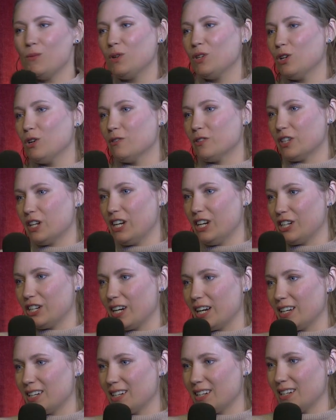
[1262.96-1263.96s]
will overhear
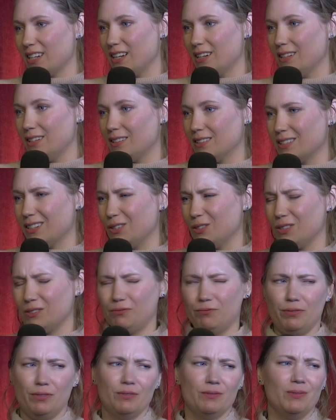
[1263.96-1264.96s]
it and he'll go,
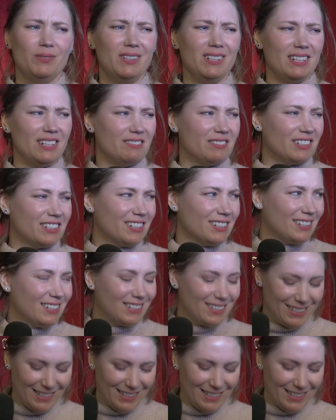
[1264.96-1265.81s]
oh, whatever.